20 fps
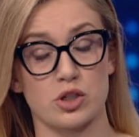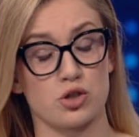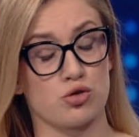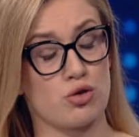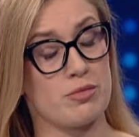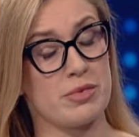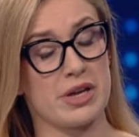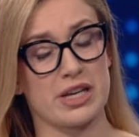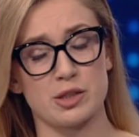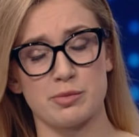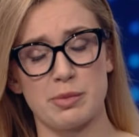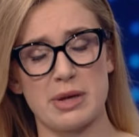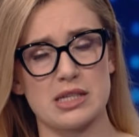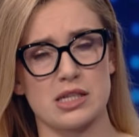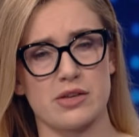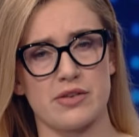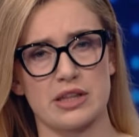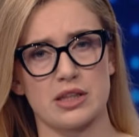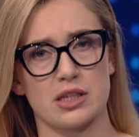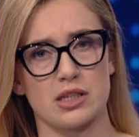extremely
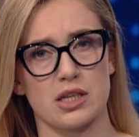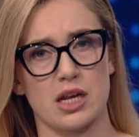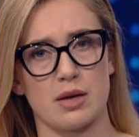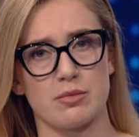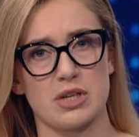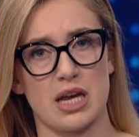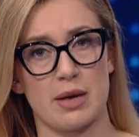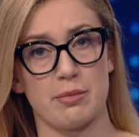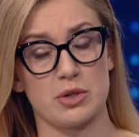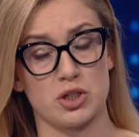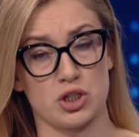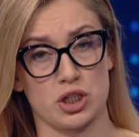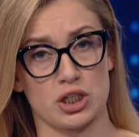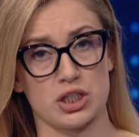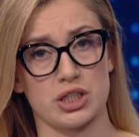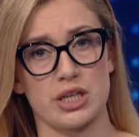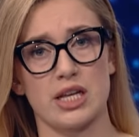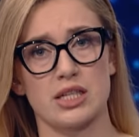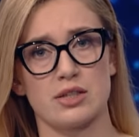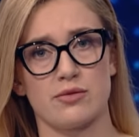expensive at the same time, but
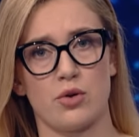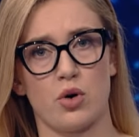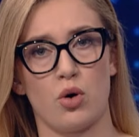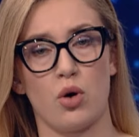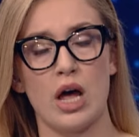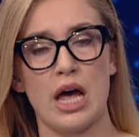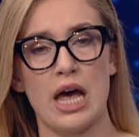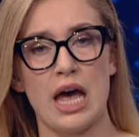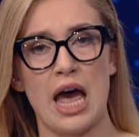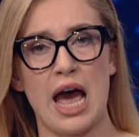successful